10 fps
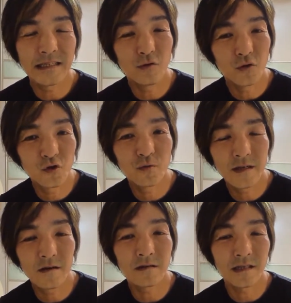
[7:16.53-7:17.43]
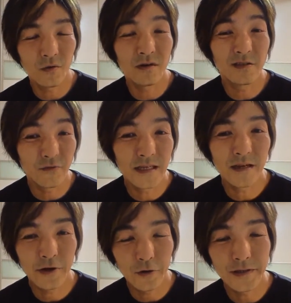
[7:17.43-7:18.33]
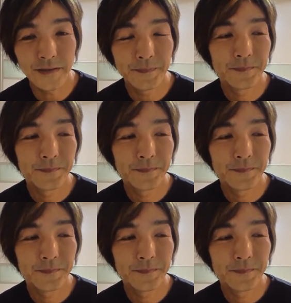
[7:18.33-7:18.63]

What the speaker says: could do because it was really crowded.